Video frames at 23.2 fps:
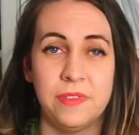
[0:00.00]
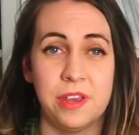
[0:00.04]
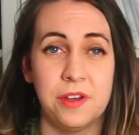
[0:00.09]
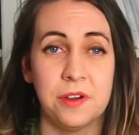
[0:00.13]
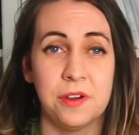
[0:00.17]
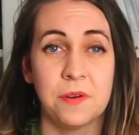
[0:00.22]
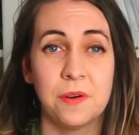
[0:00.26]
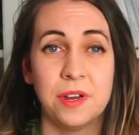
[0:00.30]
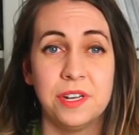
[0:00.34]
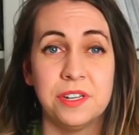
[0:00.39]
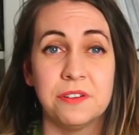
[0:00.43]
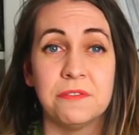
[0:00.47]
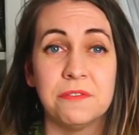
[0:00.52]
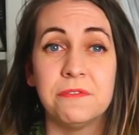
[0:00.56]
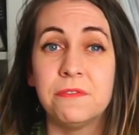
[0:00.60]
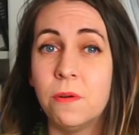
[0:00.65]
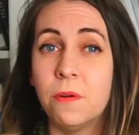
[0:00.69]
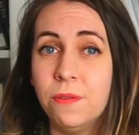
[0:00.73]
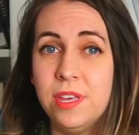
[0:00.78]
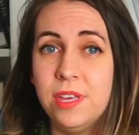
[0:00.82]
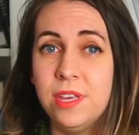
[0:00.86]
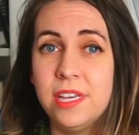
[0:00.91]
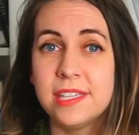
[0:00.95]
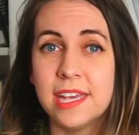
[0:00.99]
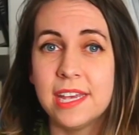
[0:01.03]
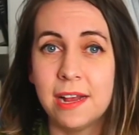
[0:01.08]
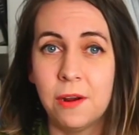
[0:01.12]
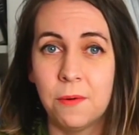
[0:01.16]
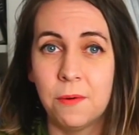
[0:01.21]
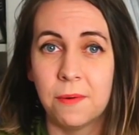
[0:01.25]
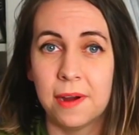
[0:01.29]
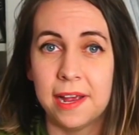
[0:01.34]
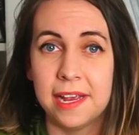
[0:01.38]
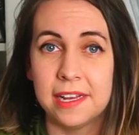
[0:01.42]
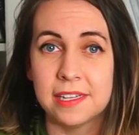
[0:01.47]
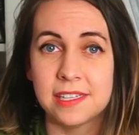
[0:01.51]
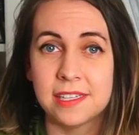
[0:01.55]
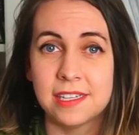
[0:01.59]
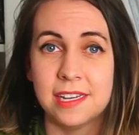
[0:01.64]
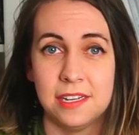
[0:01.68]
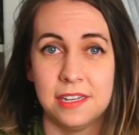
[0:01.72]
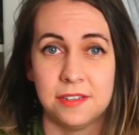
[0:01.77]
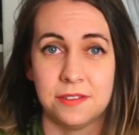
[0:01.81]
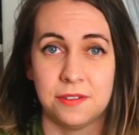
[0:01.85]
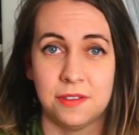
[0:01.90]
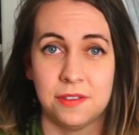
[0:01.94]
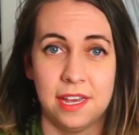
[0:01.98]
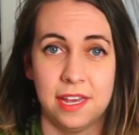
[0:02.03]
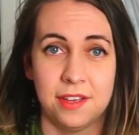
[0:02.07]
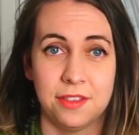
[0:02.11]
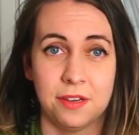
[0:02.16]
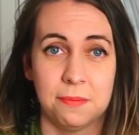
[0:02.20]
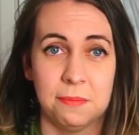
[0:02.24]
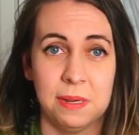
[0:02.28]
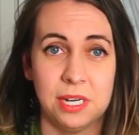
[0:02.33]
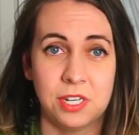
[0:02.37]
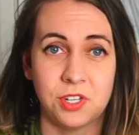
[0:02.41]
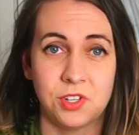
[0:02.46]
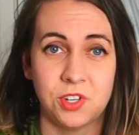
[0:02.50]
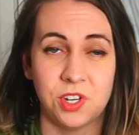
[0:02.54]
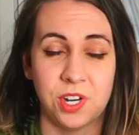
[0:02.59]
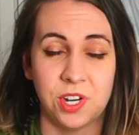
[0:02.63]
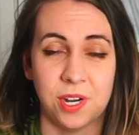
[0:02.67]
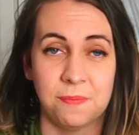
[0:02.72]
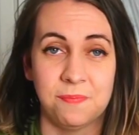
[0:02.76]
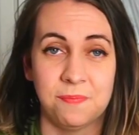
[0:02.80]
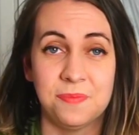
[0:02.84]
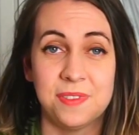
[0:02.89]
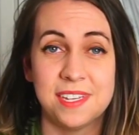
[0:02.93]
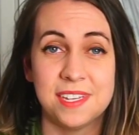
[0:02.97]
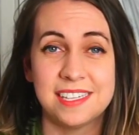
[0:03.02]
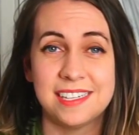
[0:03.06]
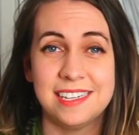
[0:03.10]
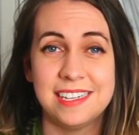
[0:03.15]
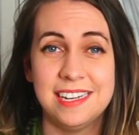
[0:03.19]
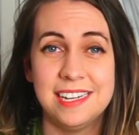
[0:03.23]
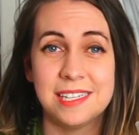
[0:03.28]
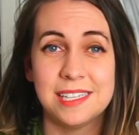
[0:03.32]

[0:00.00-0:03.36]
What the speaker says: going to fold these egg whites into the other mixture. This needs a